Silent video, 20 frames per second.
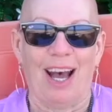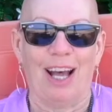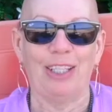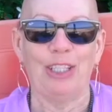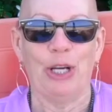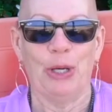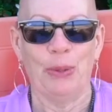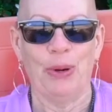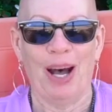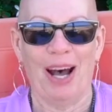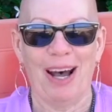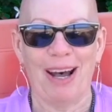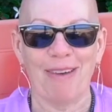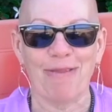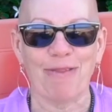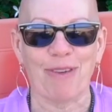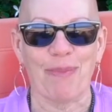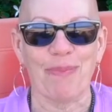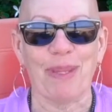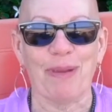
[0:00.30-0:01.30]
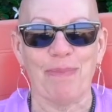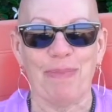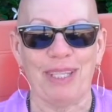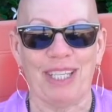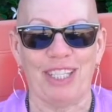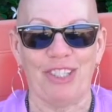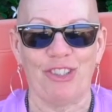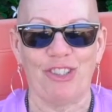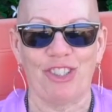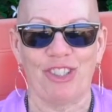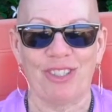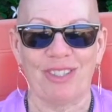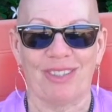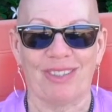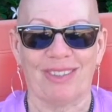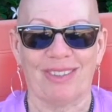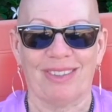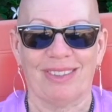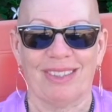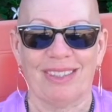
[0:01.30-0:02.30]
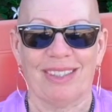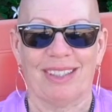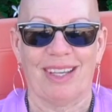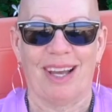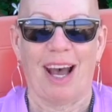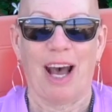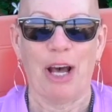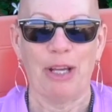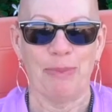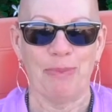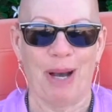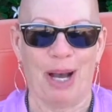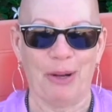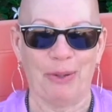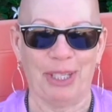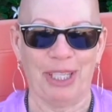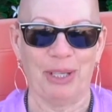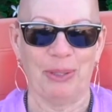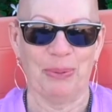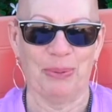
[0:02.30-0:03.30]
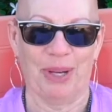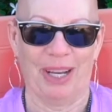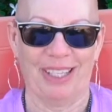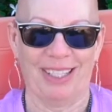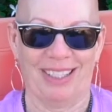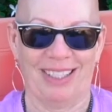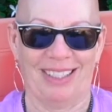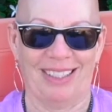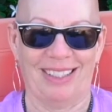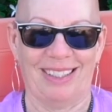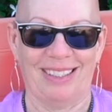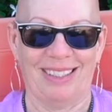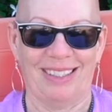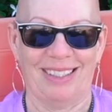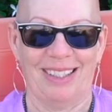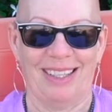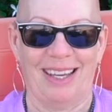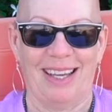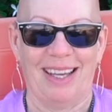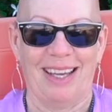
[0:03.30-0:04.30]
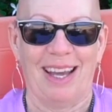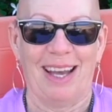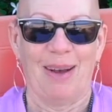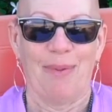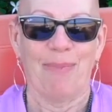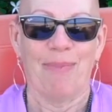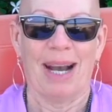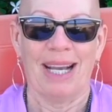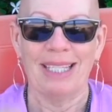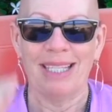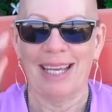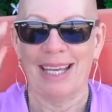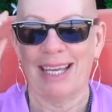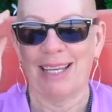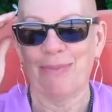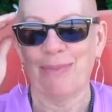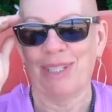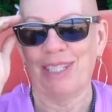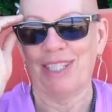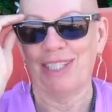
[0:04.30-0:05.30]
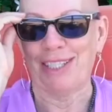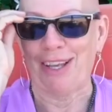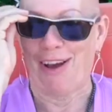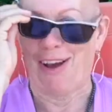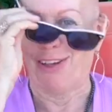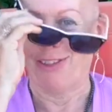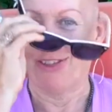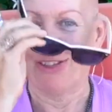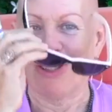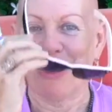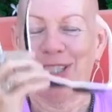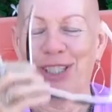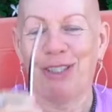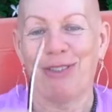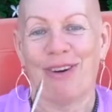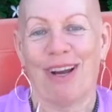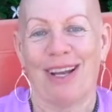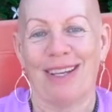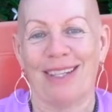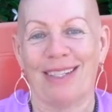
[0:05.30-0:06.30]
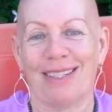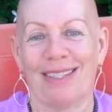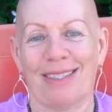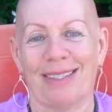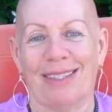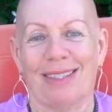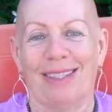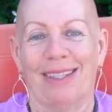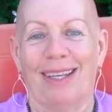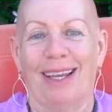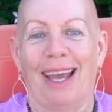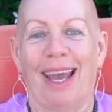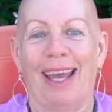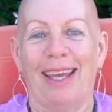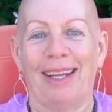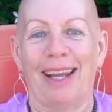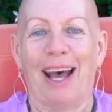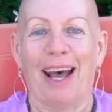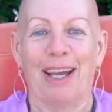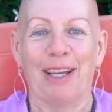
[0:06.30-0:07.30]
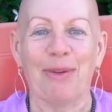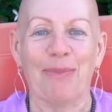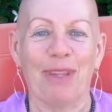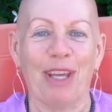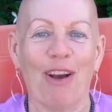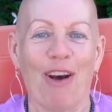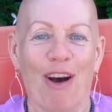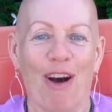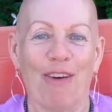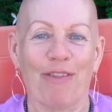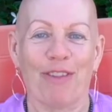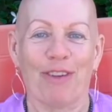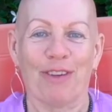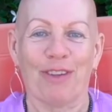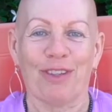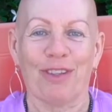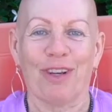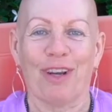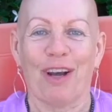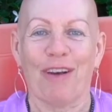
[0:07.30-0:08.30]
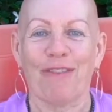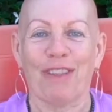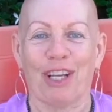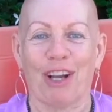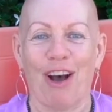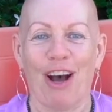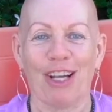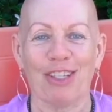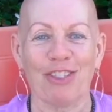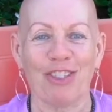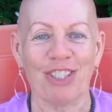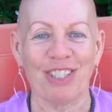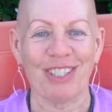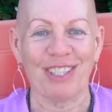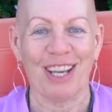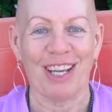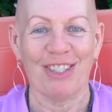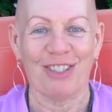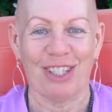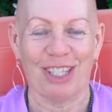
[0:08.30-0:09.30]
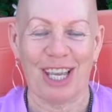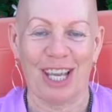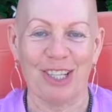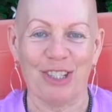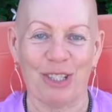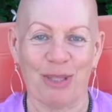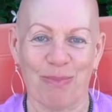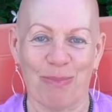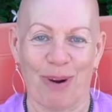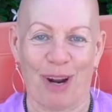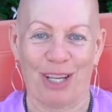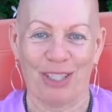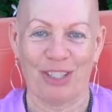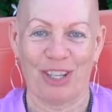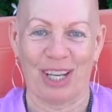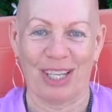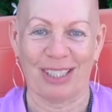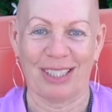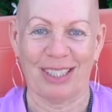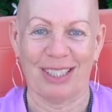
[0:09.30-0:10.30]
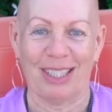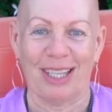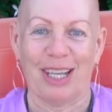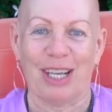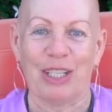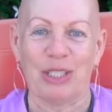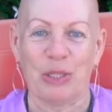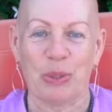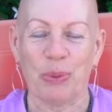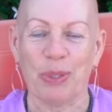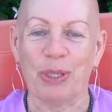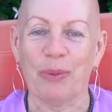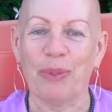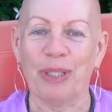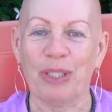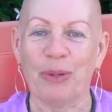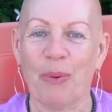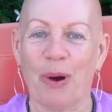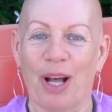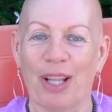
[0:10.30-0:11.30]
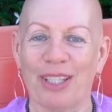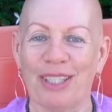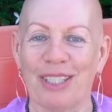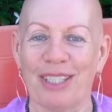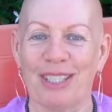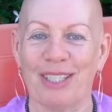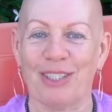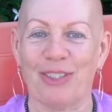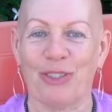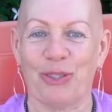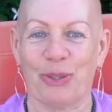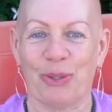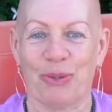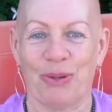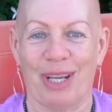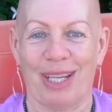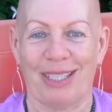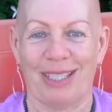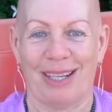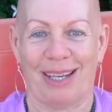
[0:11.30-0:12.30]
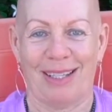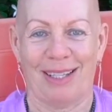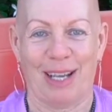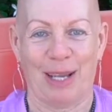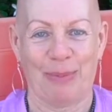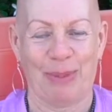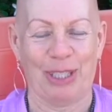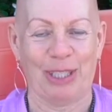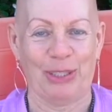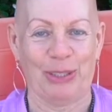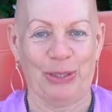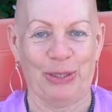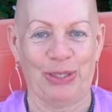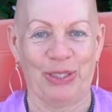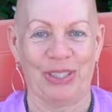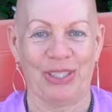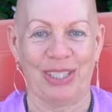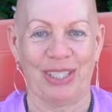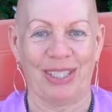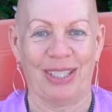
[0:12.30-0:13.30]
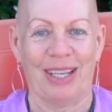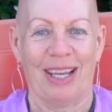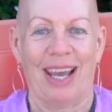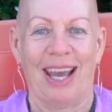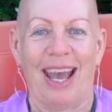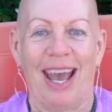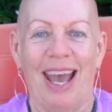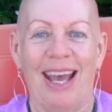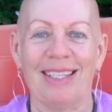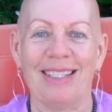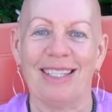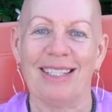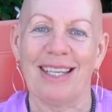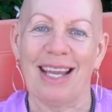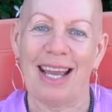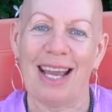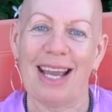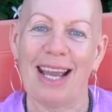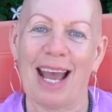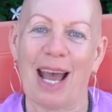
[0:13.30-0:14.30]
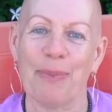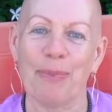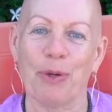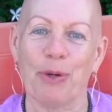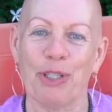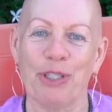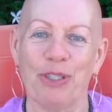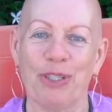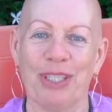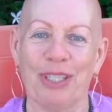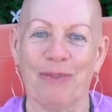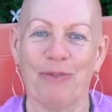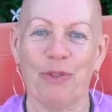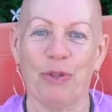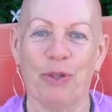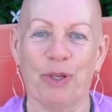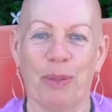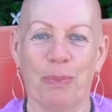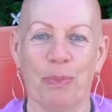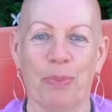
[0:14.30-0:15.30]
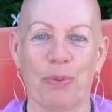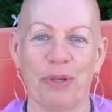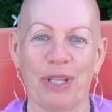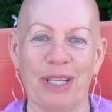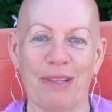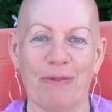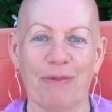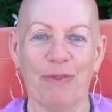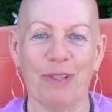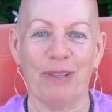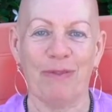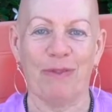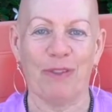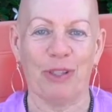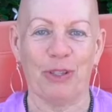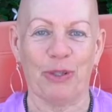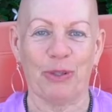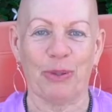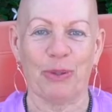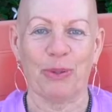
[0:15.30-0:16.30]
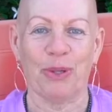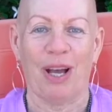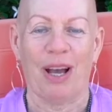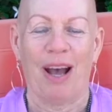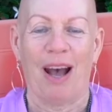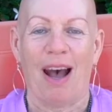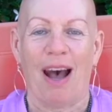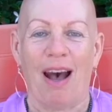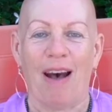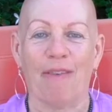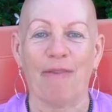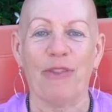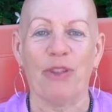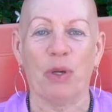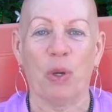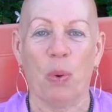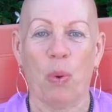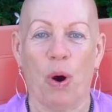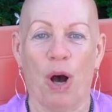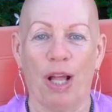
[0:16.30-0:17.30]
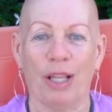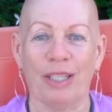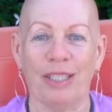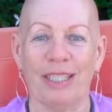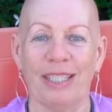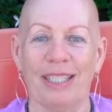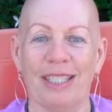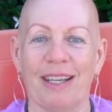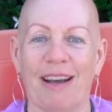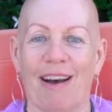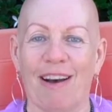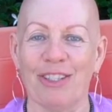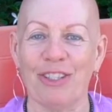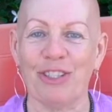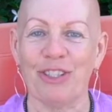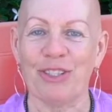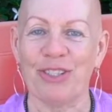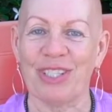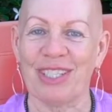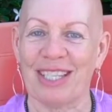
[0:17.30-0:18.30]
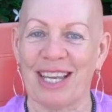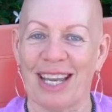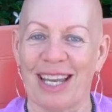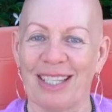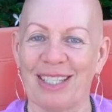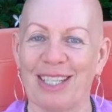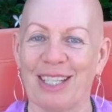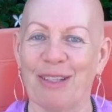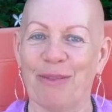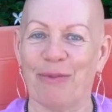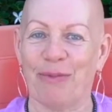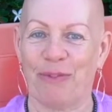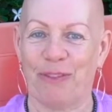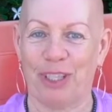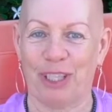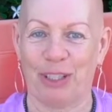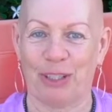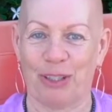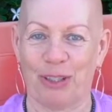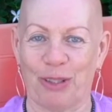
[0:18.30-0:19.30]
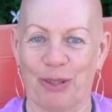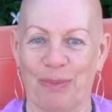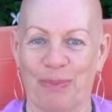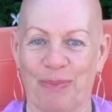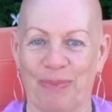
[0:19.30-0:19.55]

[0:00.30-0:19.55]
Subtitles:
Aloha from the beach on Maui, Hawaii. My name is Anjali Trice, and I am the author of the Conscious Education Project, 21 Qualities to Create Dynamic Learners. And today I'm going to give you a brief review of the quality Understanding Fear.